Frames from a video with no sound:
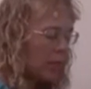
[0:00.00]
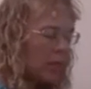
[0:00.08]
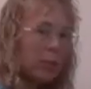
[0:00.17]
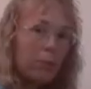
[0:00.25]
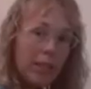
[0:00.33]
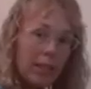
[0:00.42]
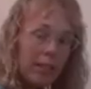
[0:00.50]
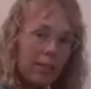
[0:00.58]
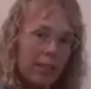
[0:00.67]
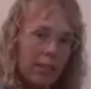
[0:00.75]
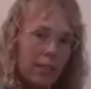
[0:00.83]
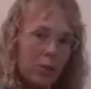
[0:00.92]
you repeat
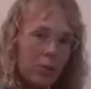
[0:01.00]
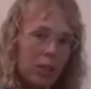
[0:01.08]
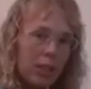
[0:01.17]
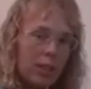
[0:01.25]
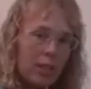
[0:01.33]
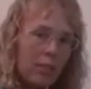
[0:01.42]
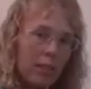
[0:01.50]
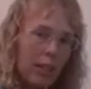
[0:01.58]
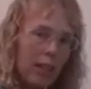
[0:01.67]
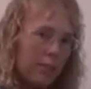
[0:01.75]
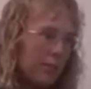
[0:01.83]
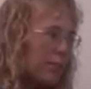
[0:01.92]
everything, you start here with
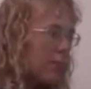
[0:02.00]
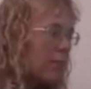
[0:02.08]
the F,